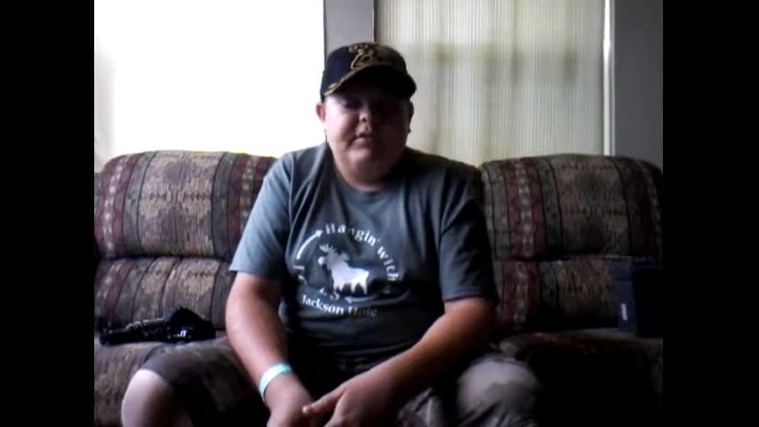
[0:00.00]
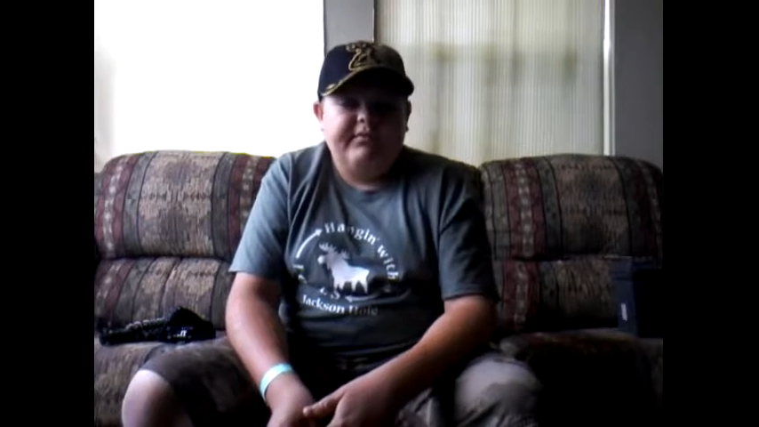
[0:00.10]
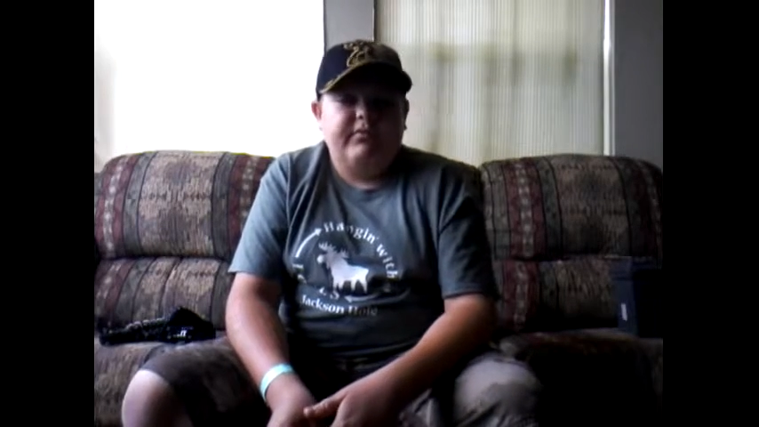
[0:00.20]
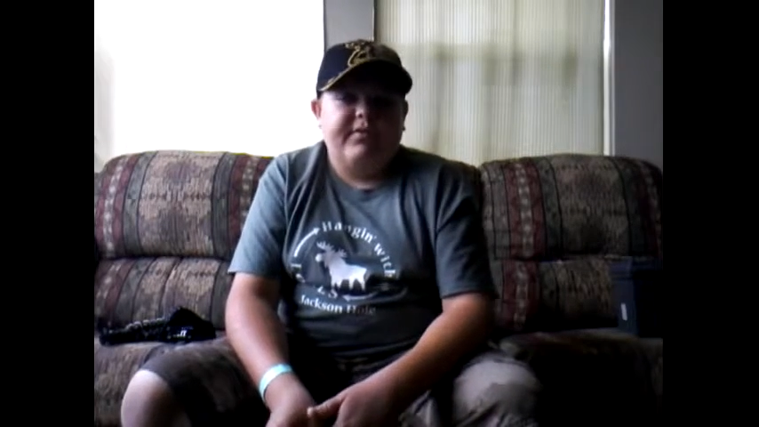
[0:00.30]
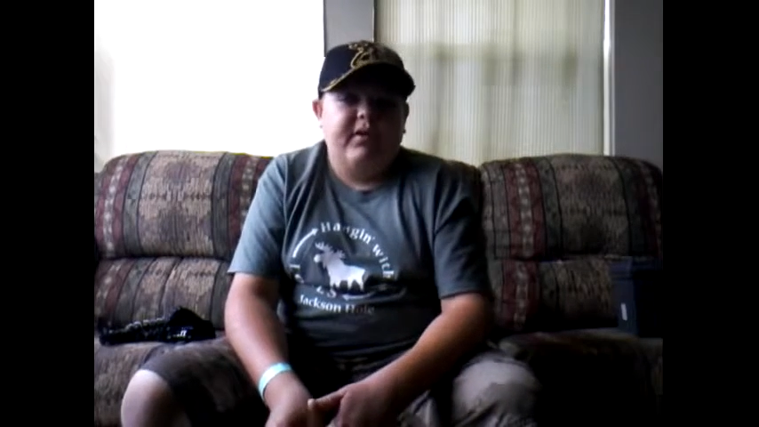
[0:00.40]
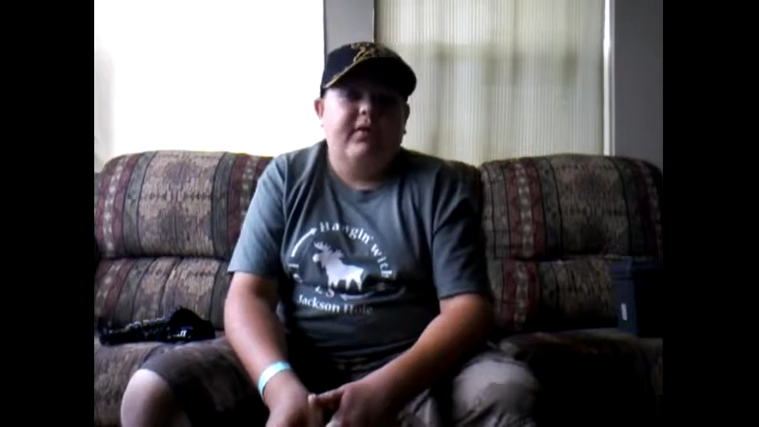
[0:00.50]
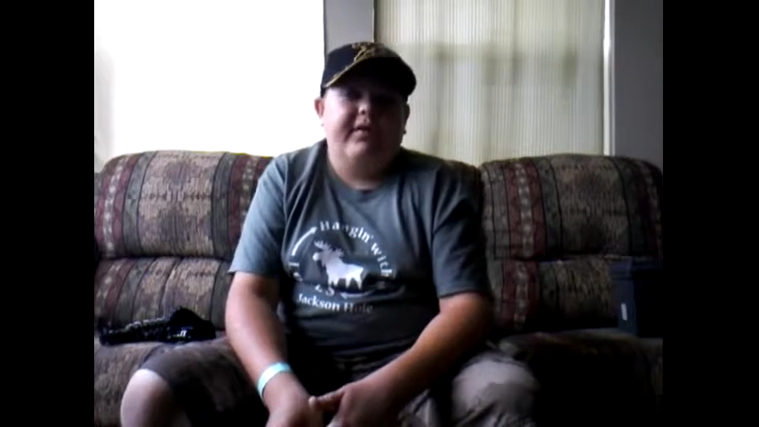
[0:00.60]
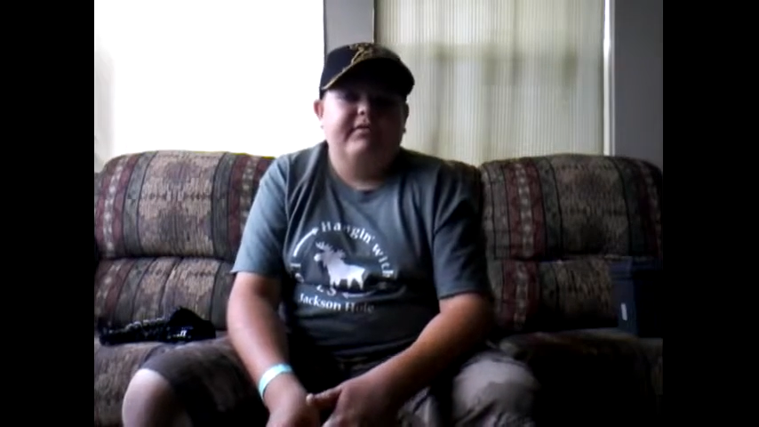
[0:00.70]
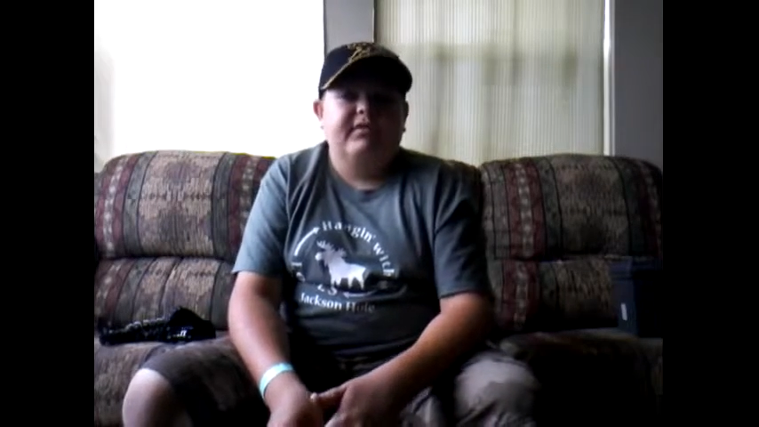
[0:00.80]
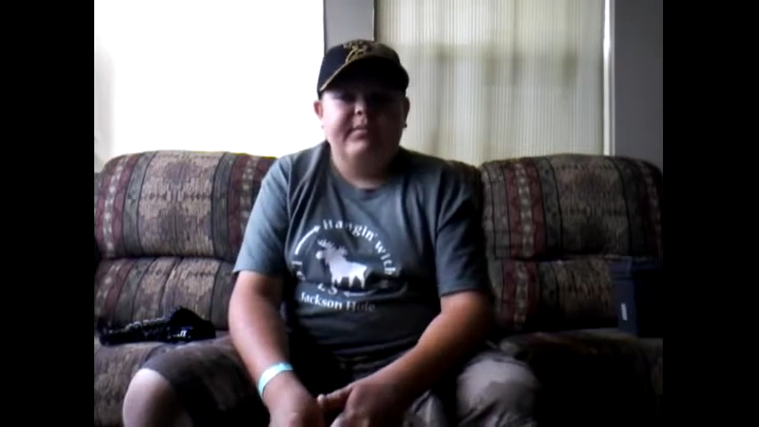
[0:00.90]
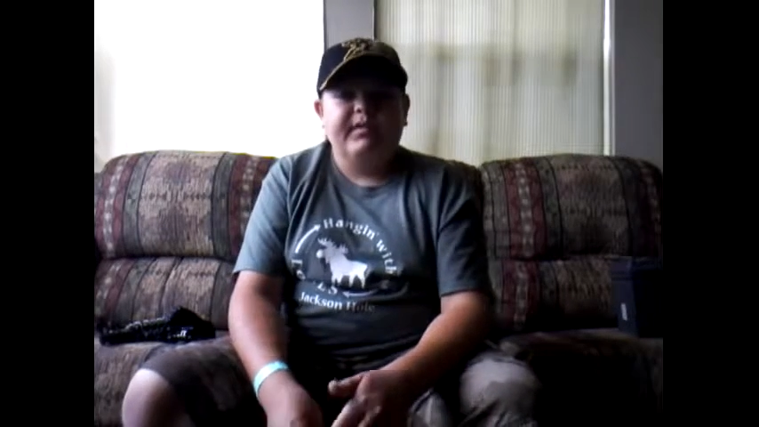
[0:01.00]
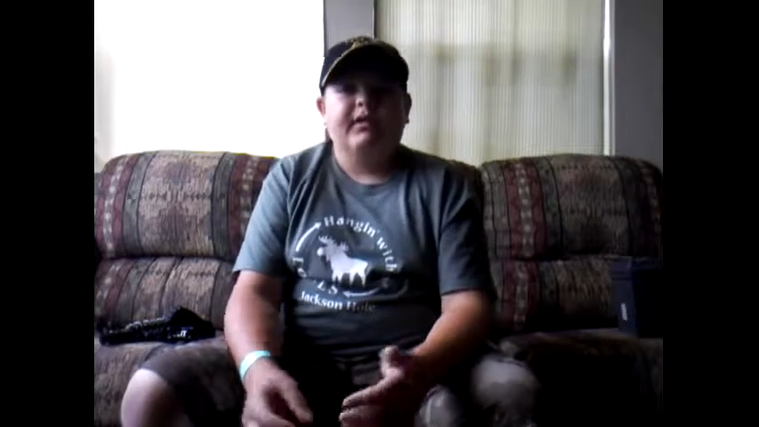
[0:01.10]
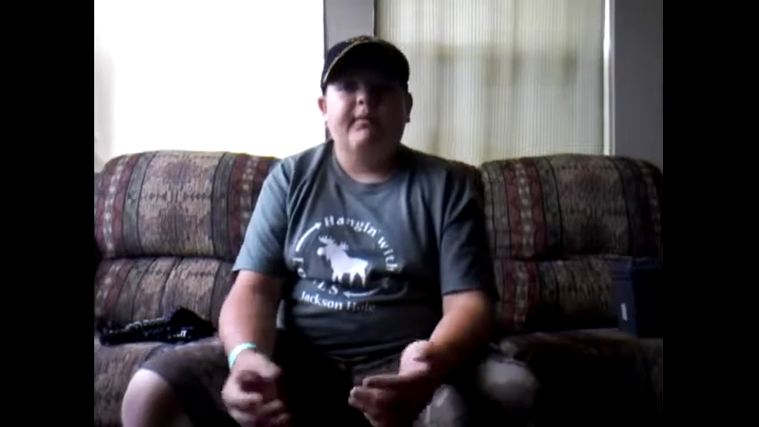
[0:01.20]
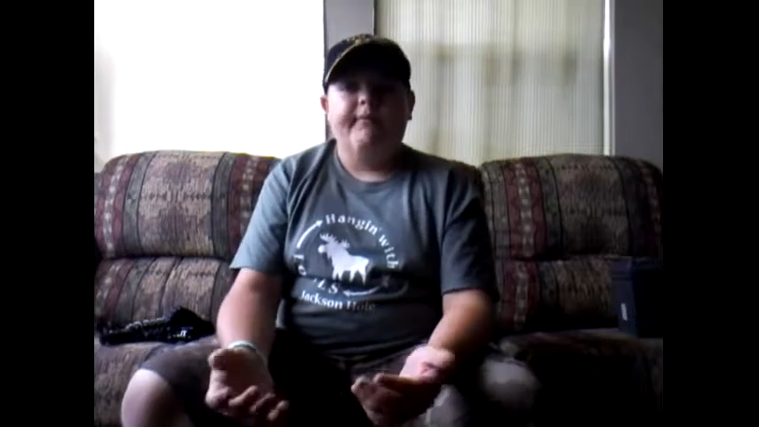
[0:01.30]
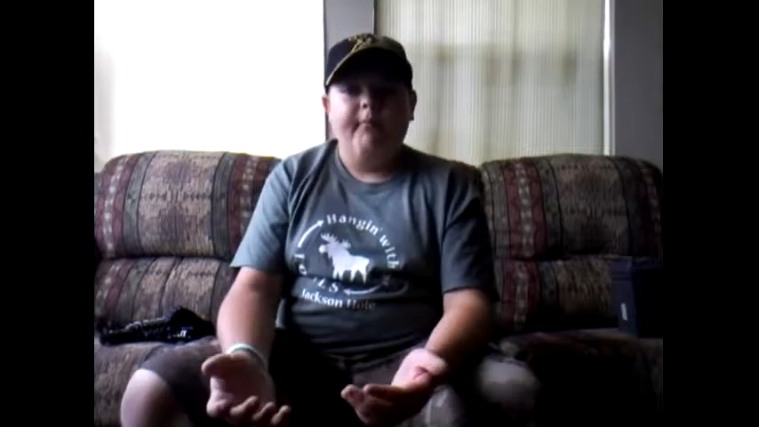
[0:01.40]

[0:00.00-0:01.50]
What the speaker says: even without having to pay